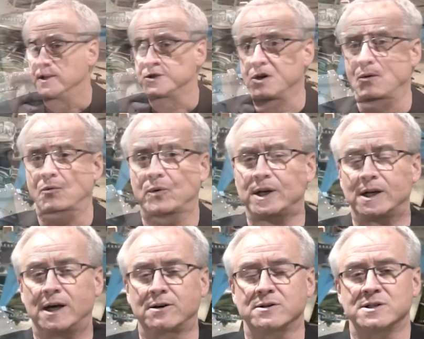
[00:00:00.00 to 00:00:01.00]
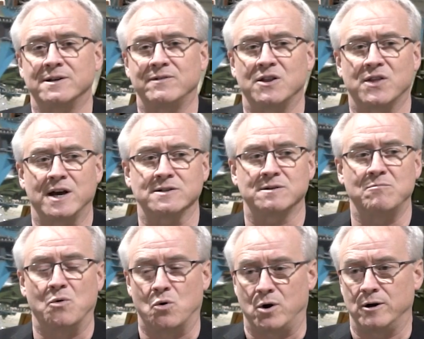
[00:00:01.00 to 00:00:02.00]
So we need $170,000
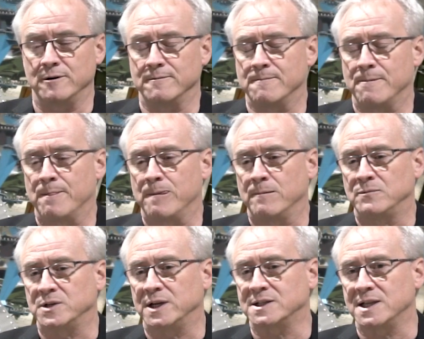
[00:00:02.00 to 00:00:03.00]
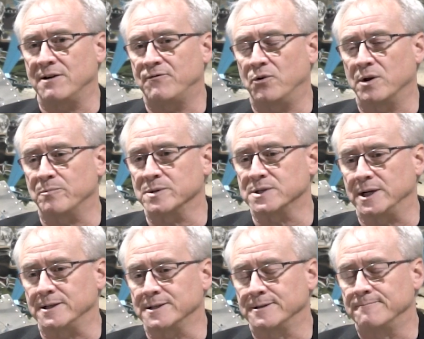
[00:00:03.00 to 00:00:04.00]
more to get to that
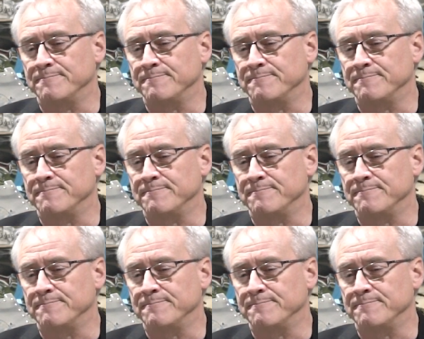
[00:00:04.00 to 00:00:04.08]
40%.